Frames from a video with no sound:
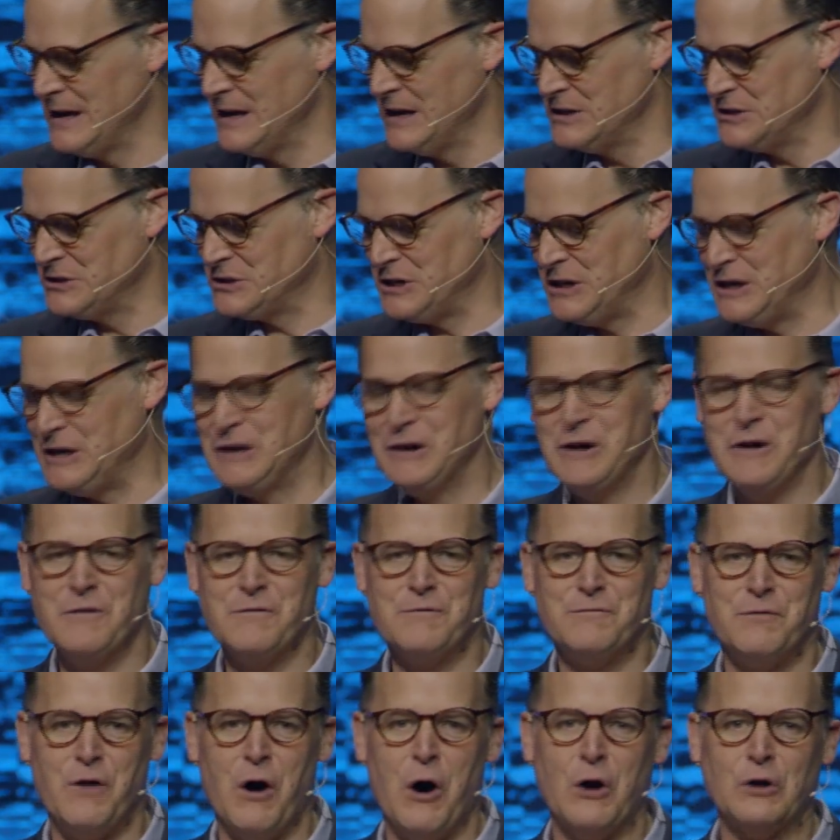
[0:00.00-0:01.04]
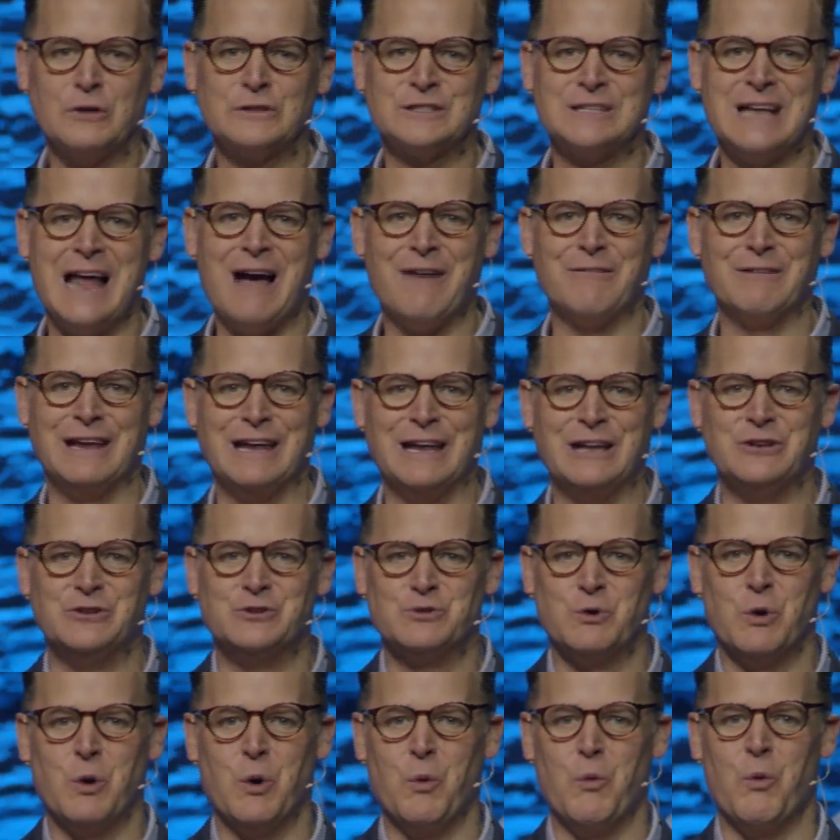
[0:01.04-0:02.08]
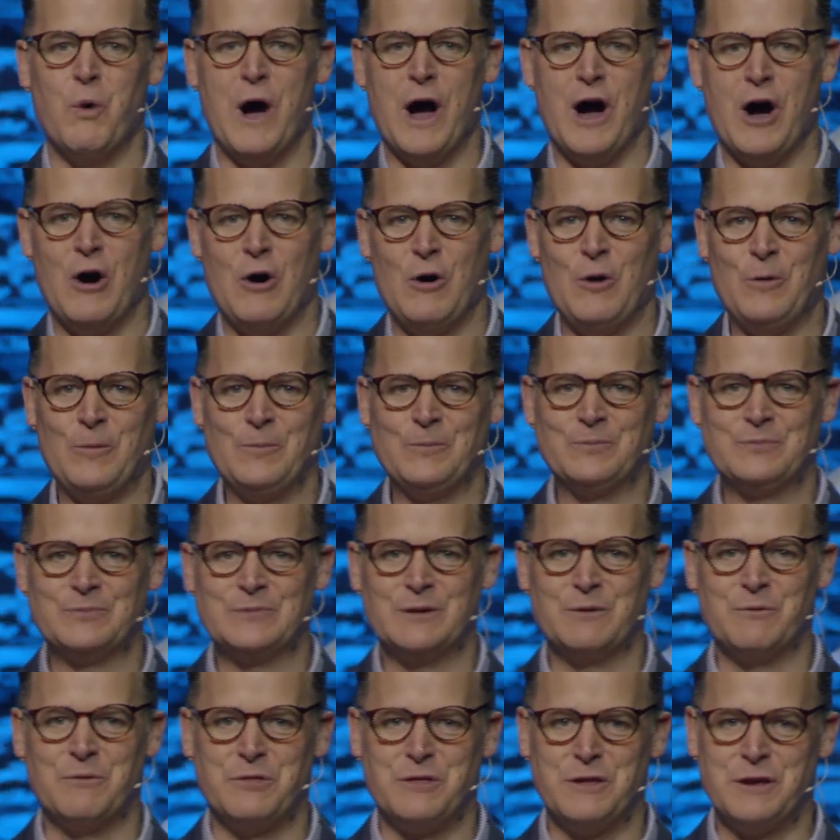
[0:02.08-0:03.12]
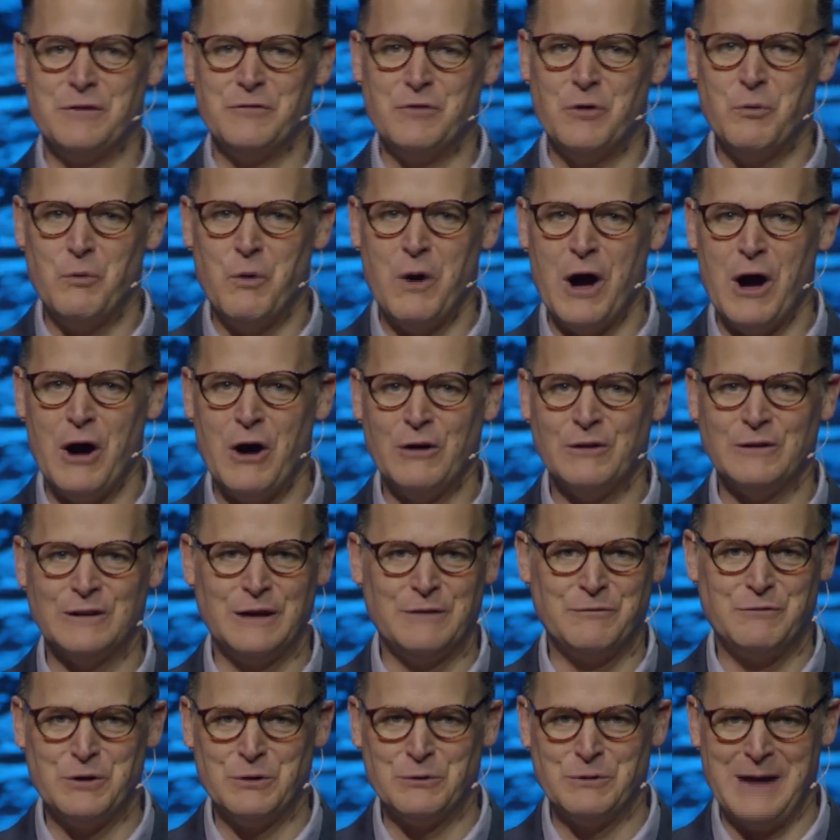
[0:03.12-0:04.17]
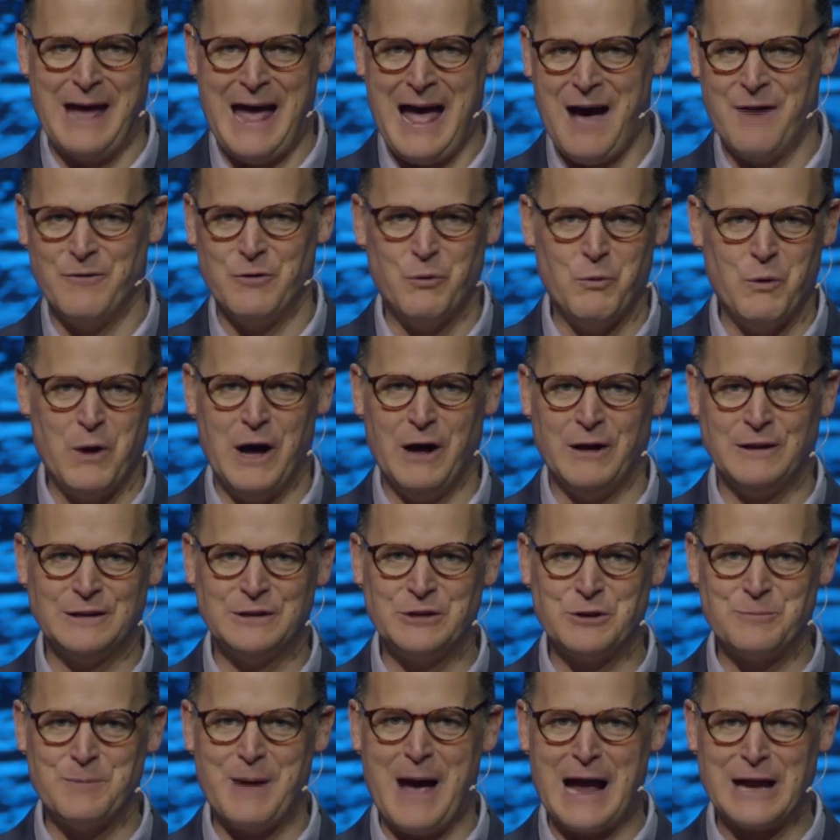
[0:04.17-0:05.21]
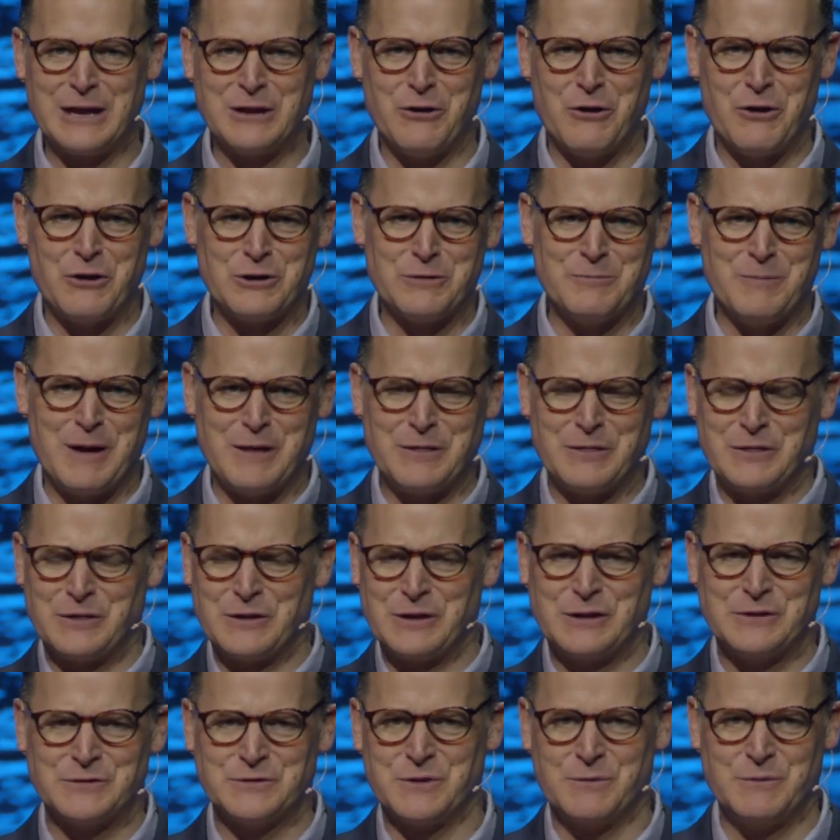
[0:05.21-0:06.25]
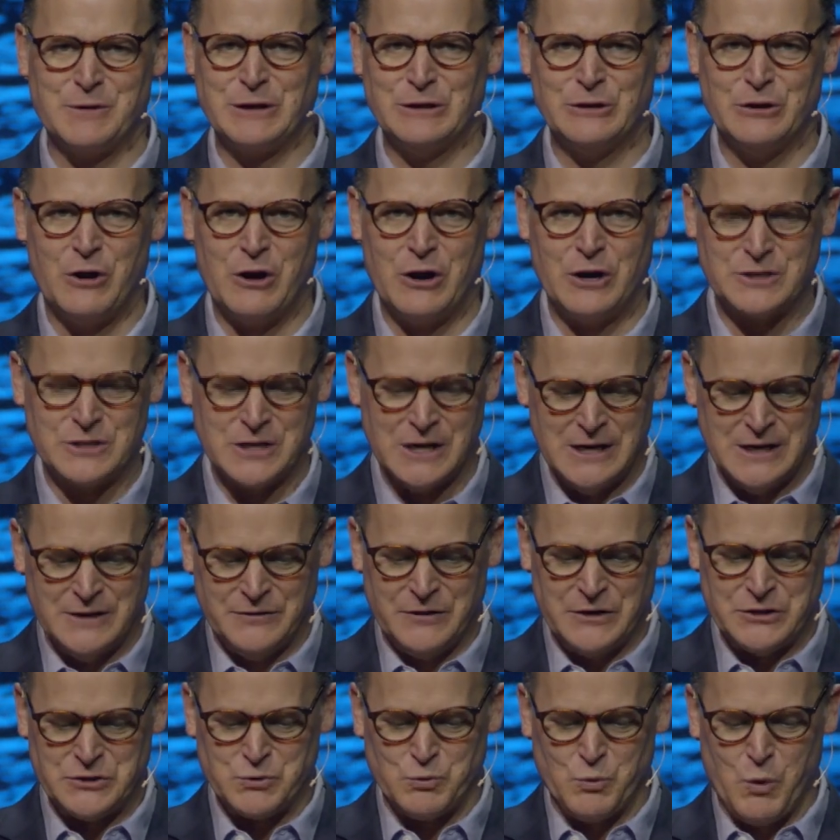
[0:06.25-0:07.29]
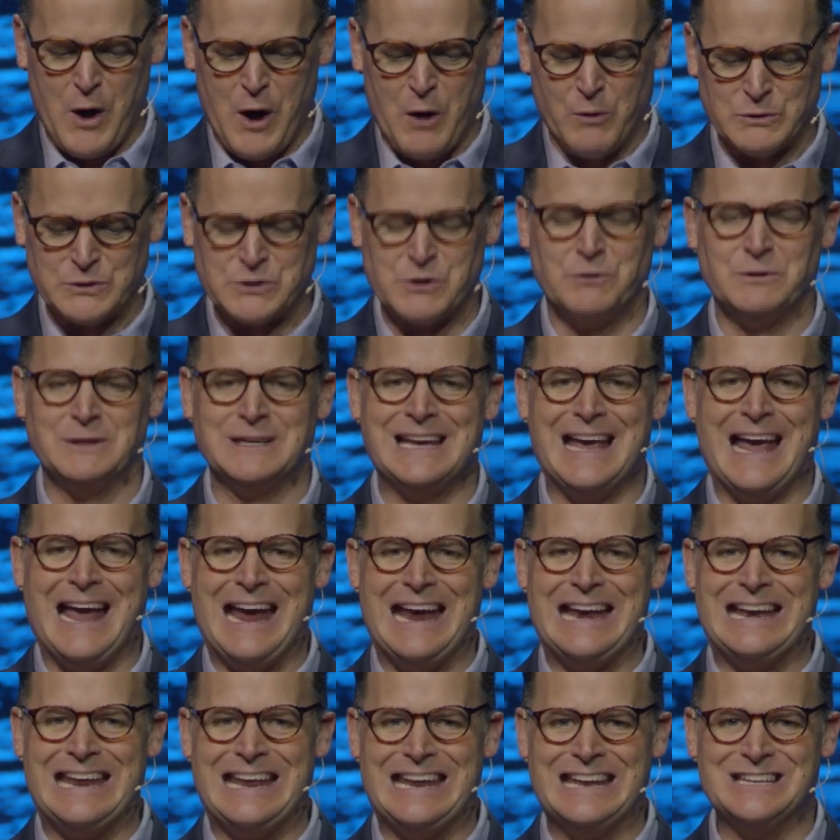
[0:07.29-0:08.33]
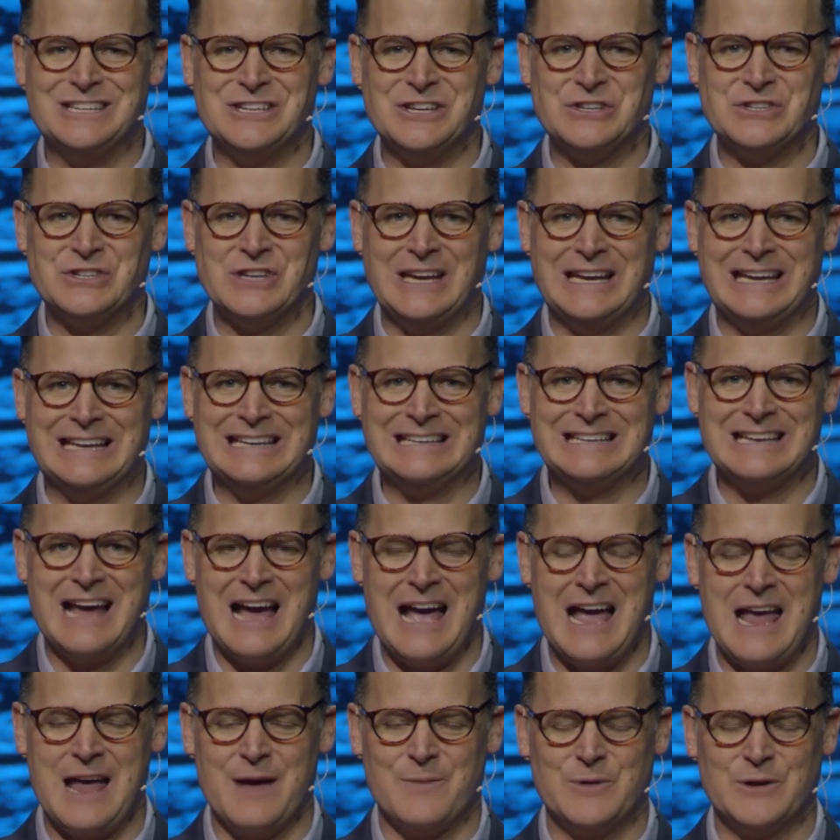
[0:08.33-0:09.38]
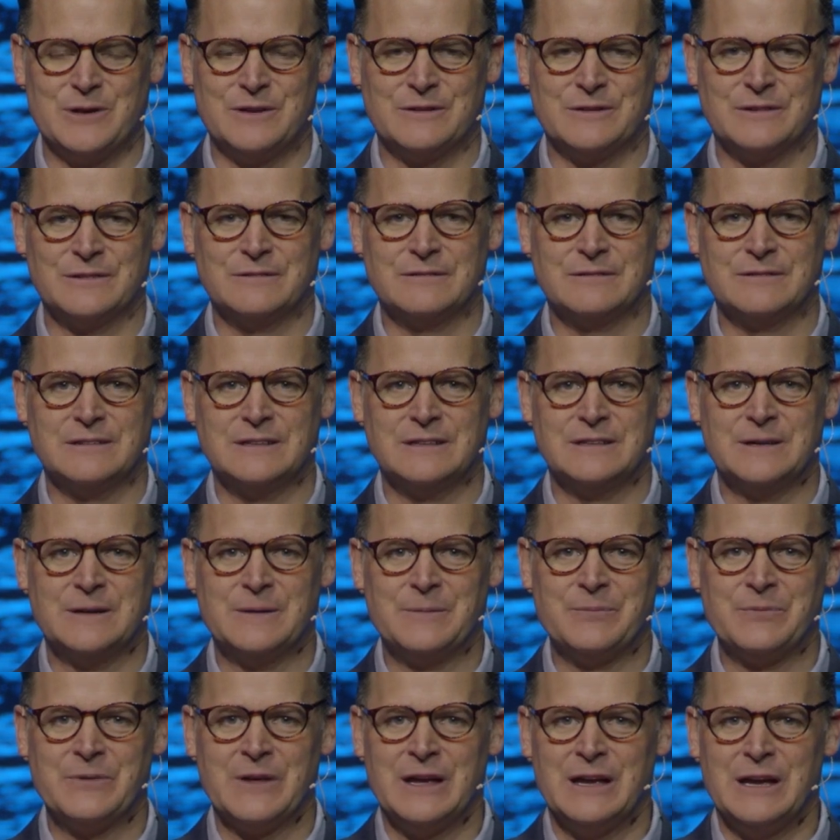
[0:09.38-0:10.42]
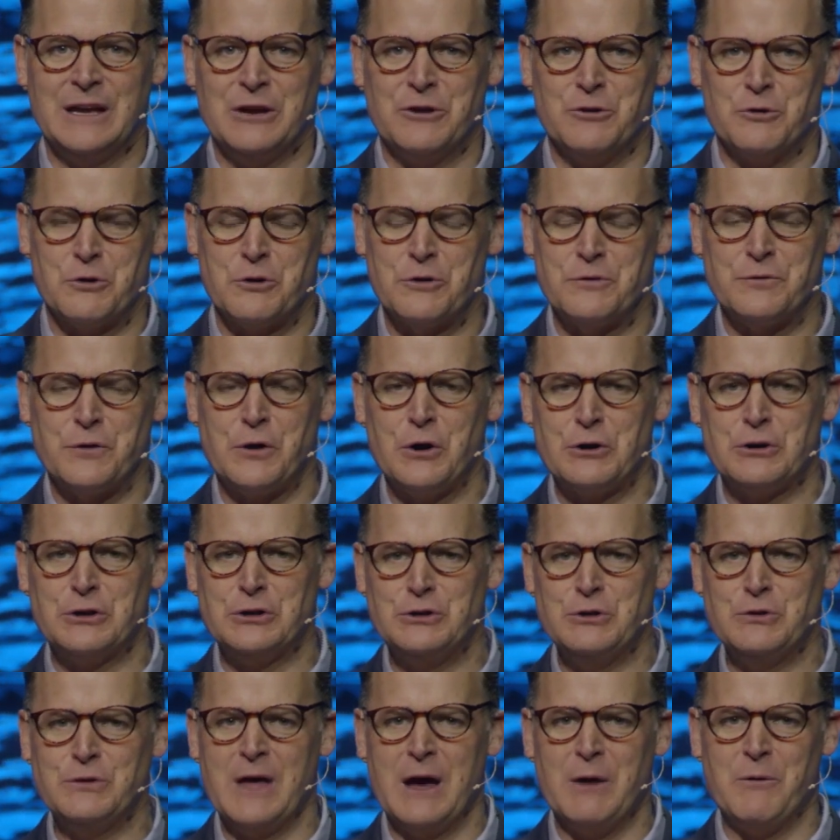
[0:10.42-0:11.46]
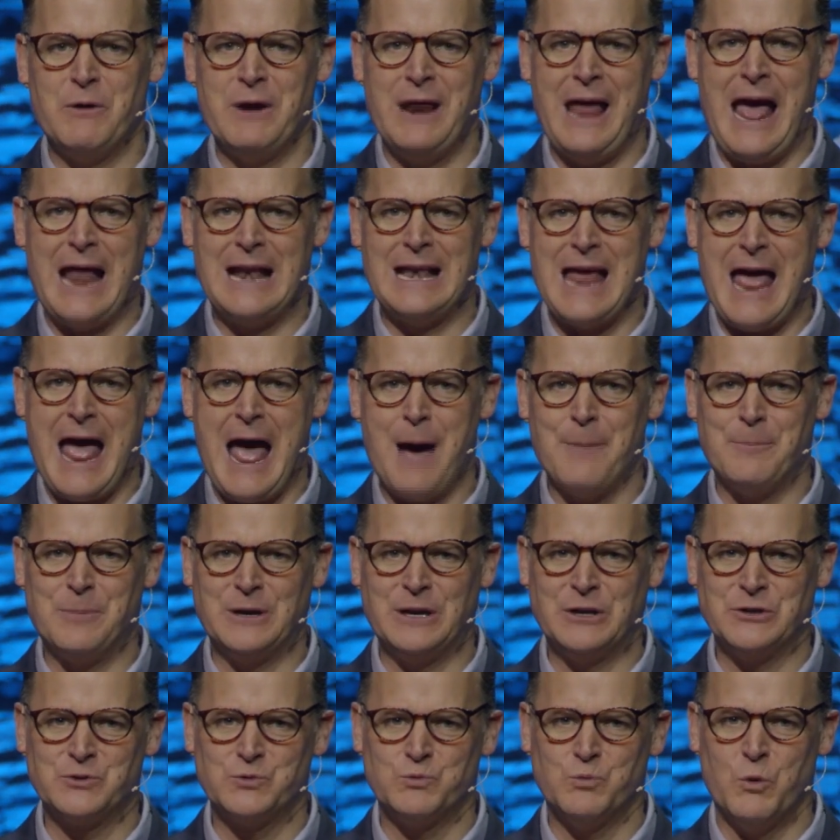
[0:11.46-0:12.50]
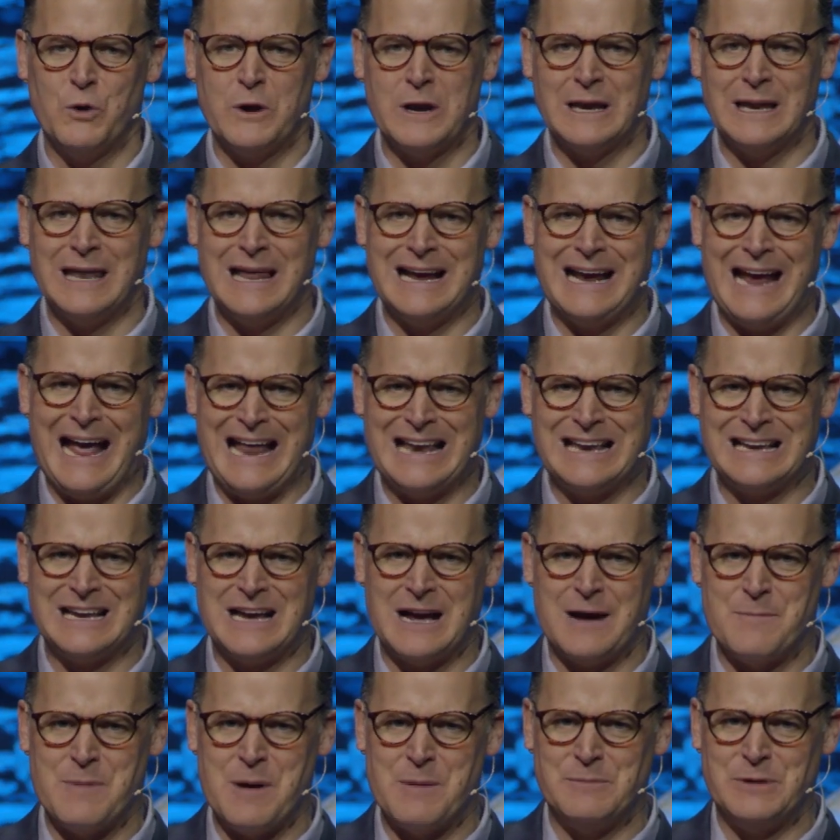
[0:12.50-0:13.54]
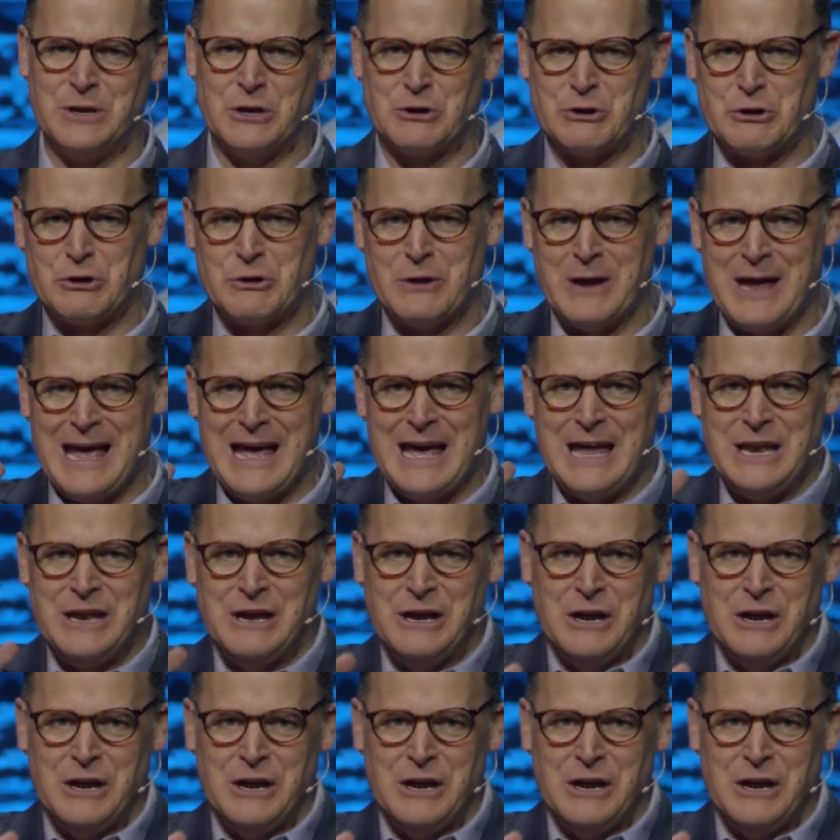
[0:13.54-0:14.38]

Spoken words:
she falls down into a well. Now, when we think of a well, if you don't have a well in your backyard, you may think of something large. This well was only 8 inches in diameter. In order for her to do that, what had to happen is one leg had to come up near her head,